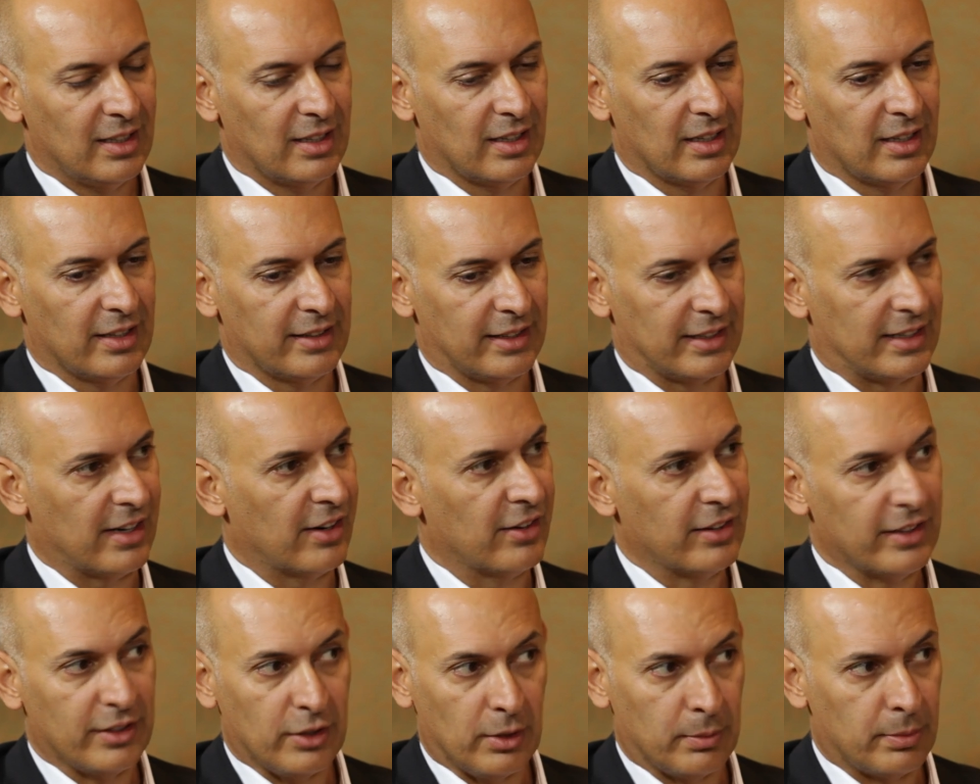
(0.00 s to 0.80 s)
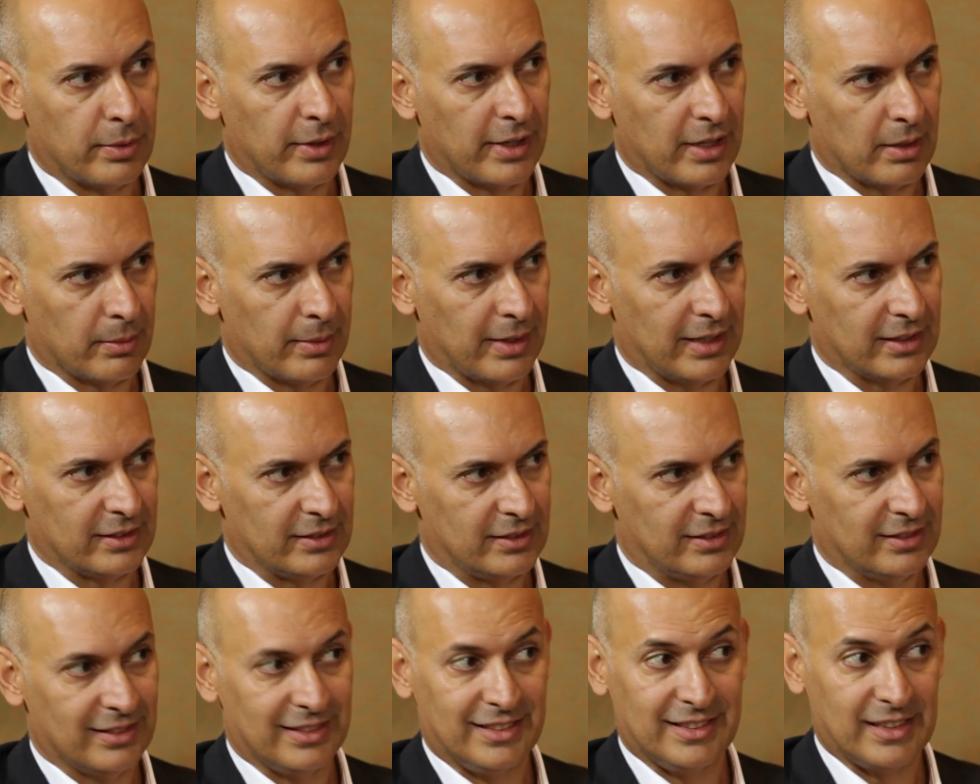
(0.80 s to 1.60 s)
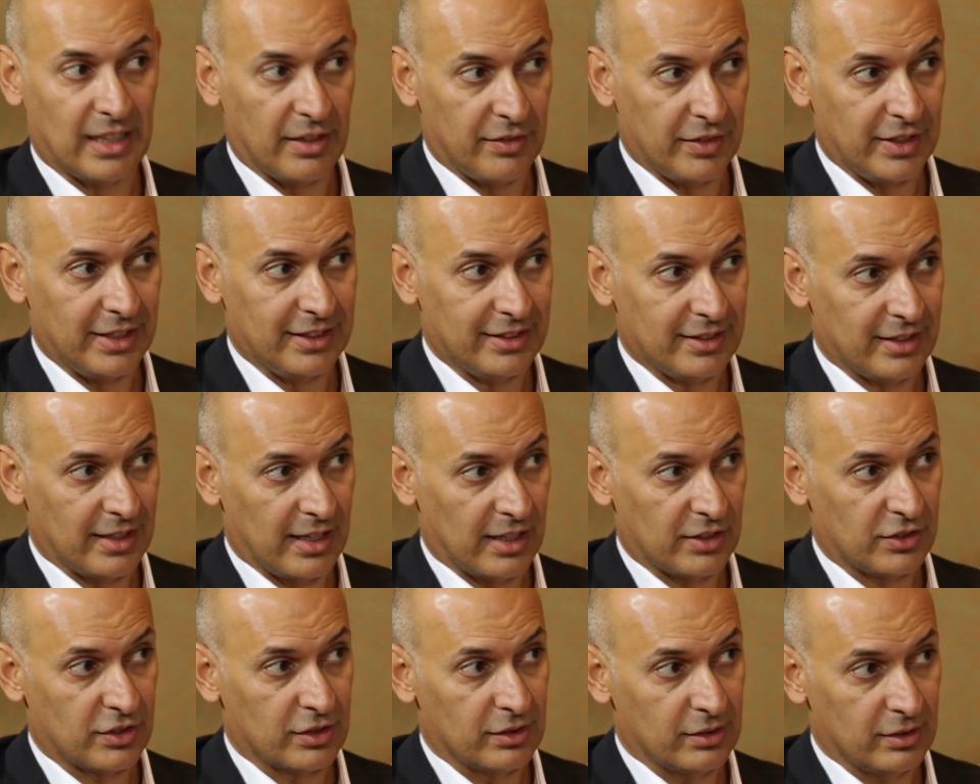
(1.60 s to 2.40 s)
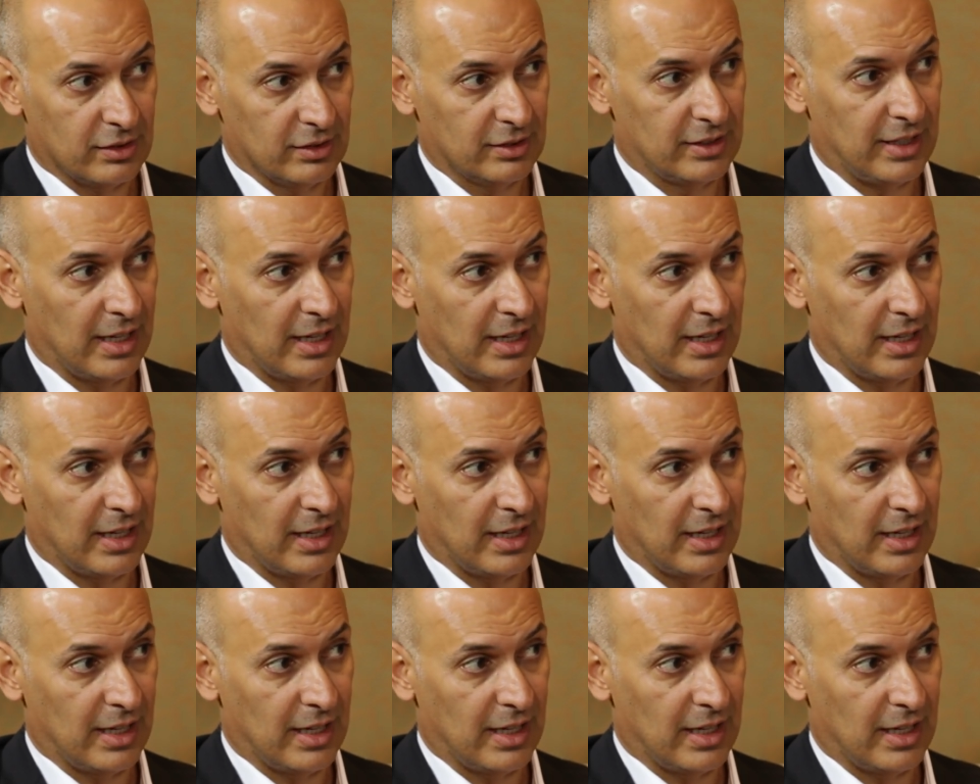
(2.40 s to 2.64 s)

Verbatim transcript: Uh, they currently operate about seven international